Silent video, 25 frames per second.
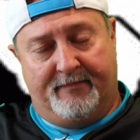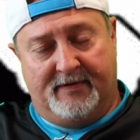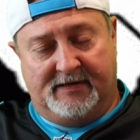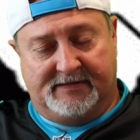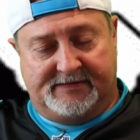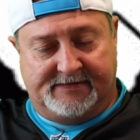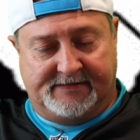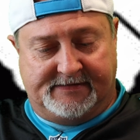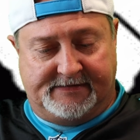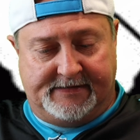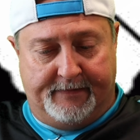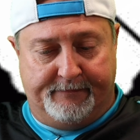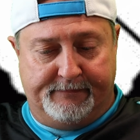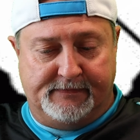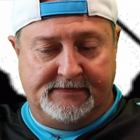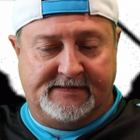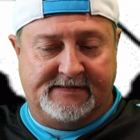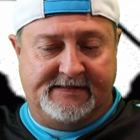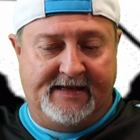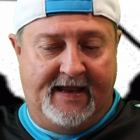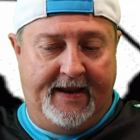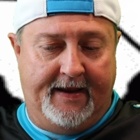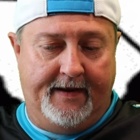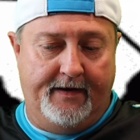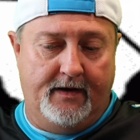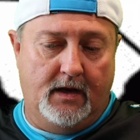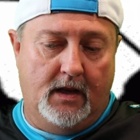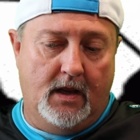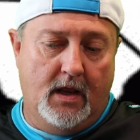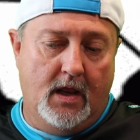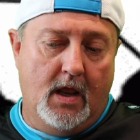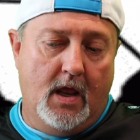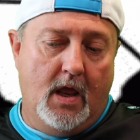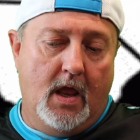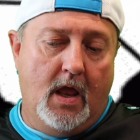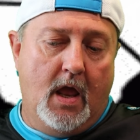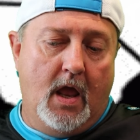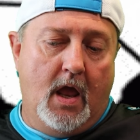Mississippi State.
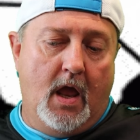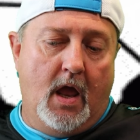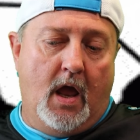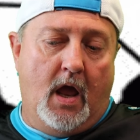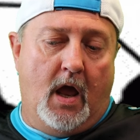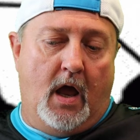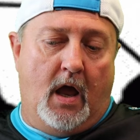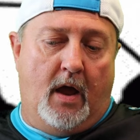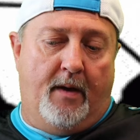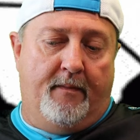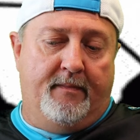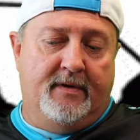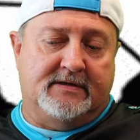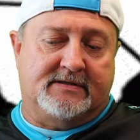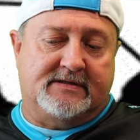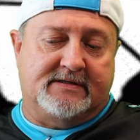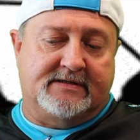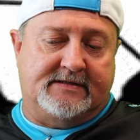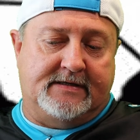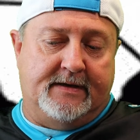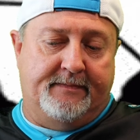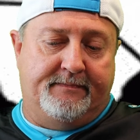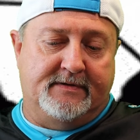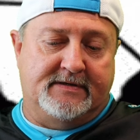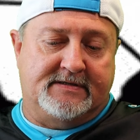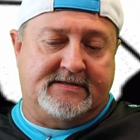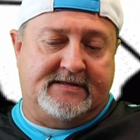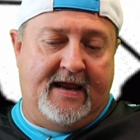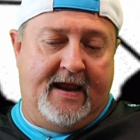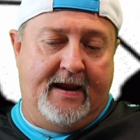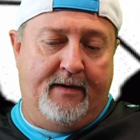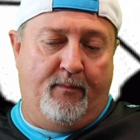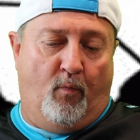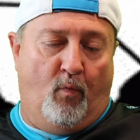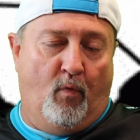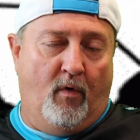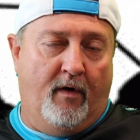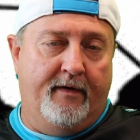Mississippi
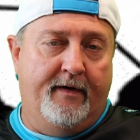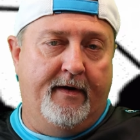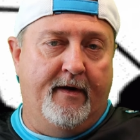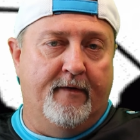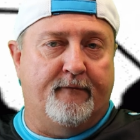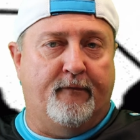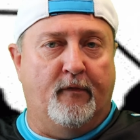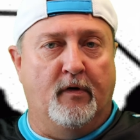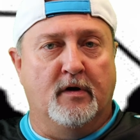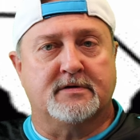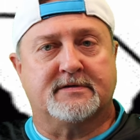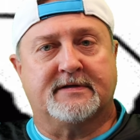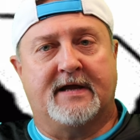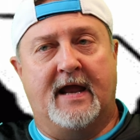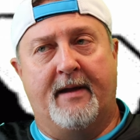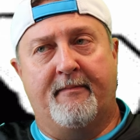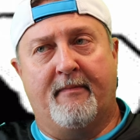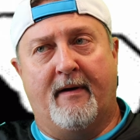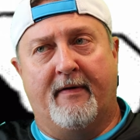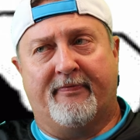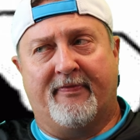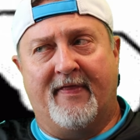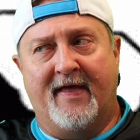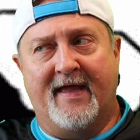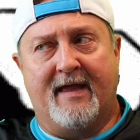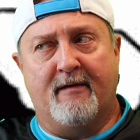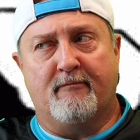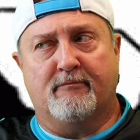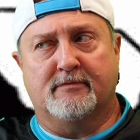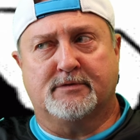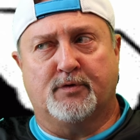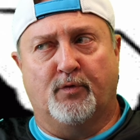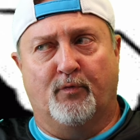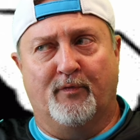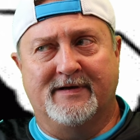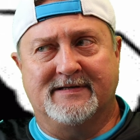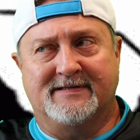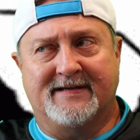State won their first game. I think it
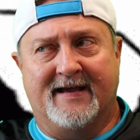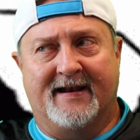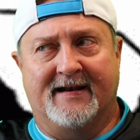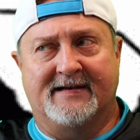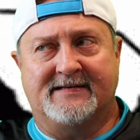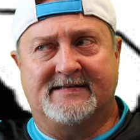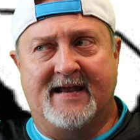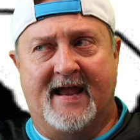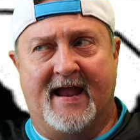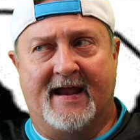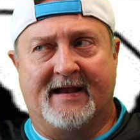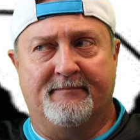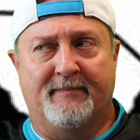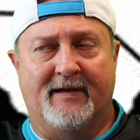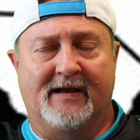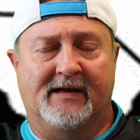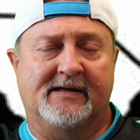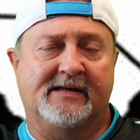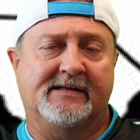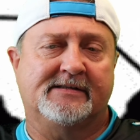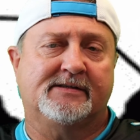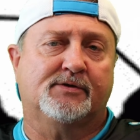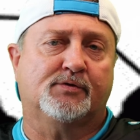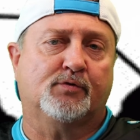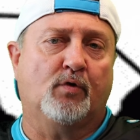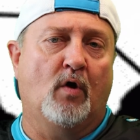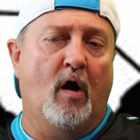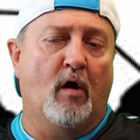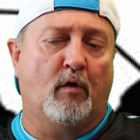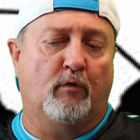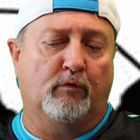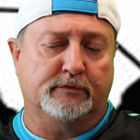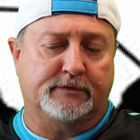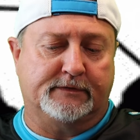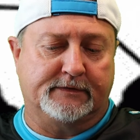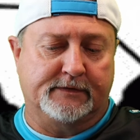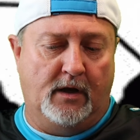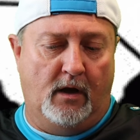was Louisiana Tech. They
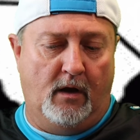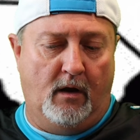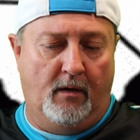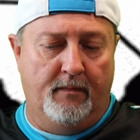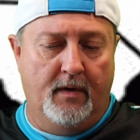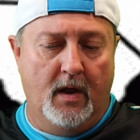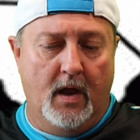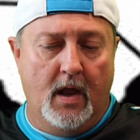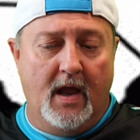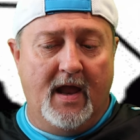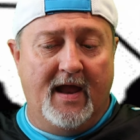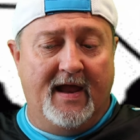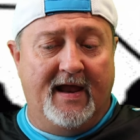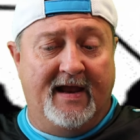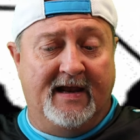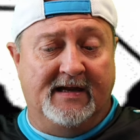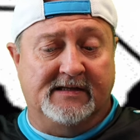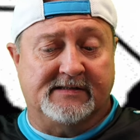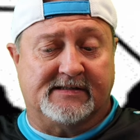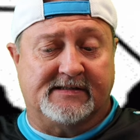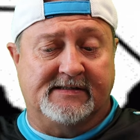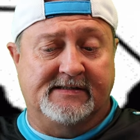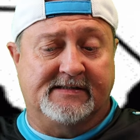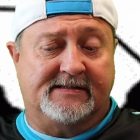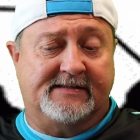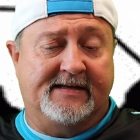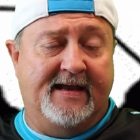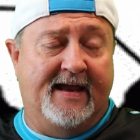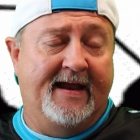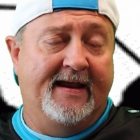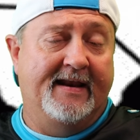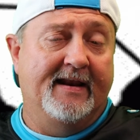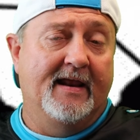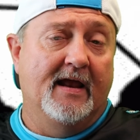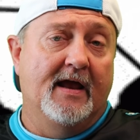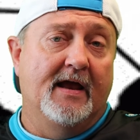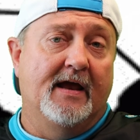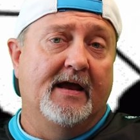struggled some. NC
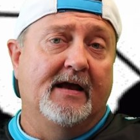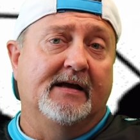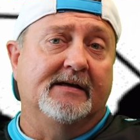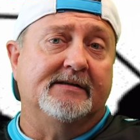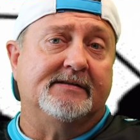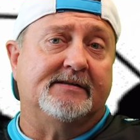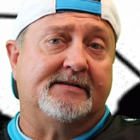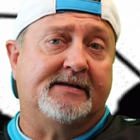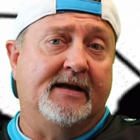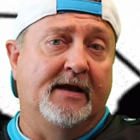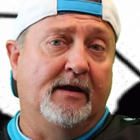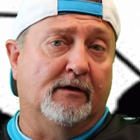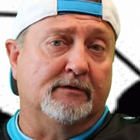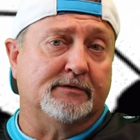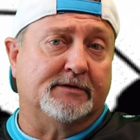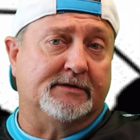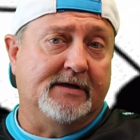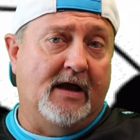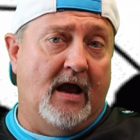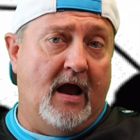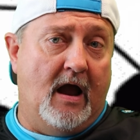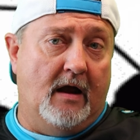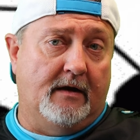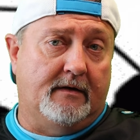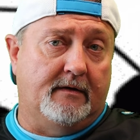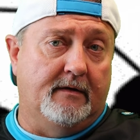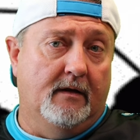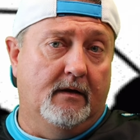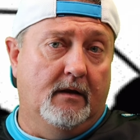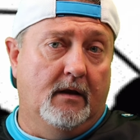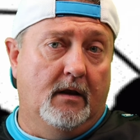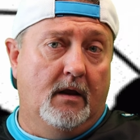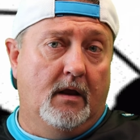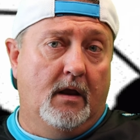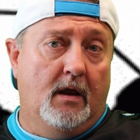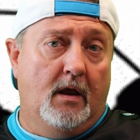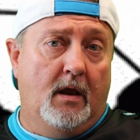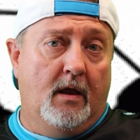State shell-shocked
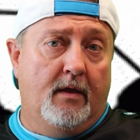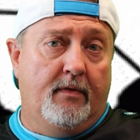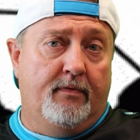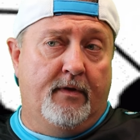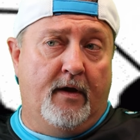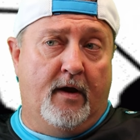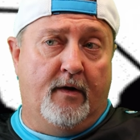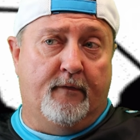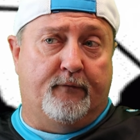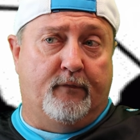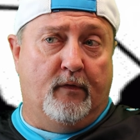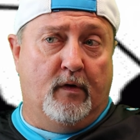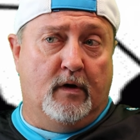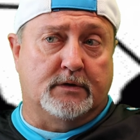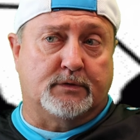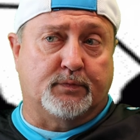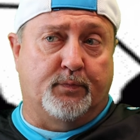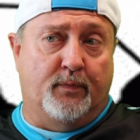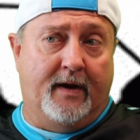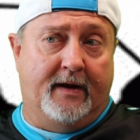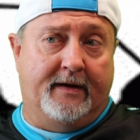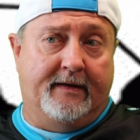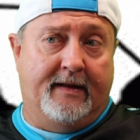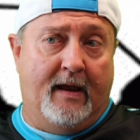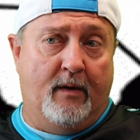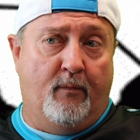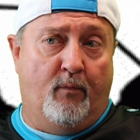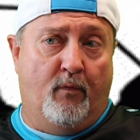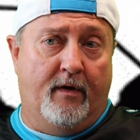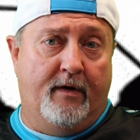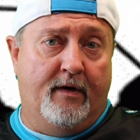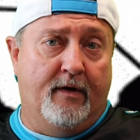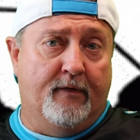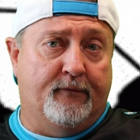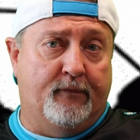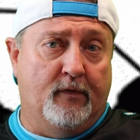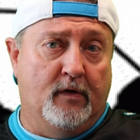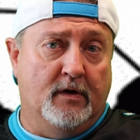their first week. They
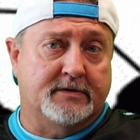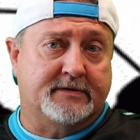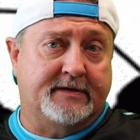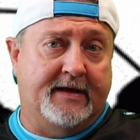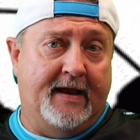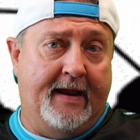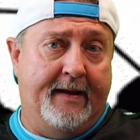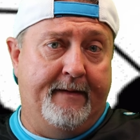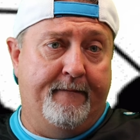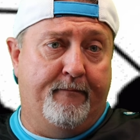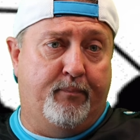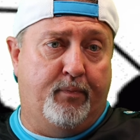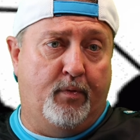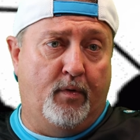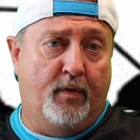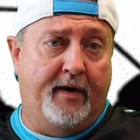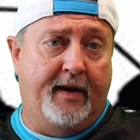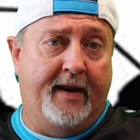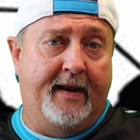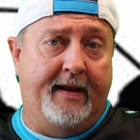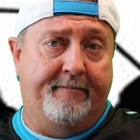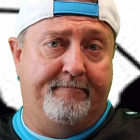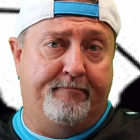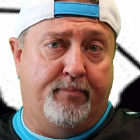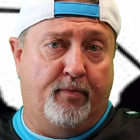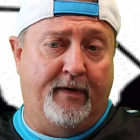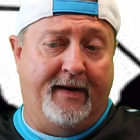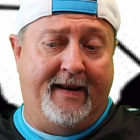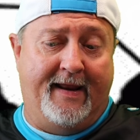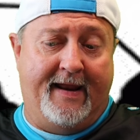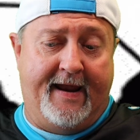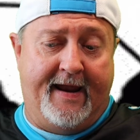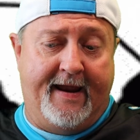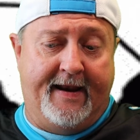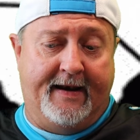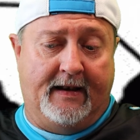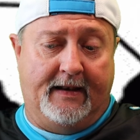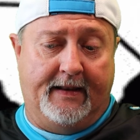won their first game pretty
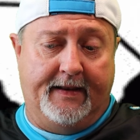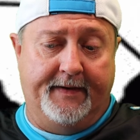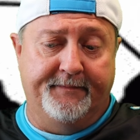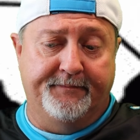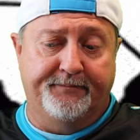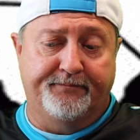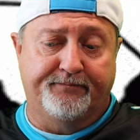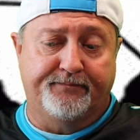handily.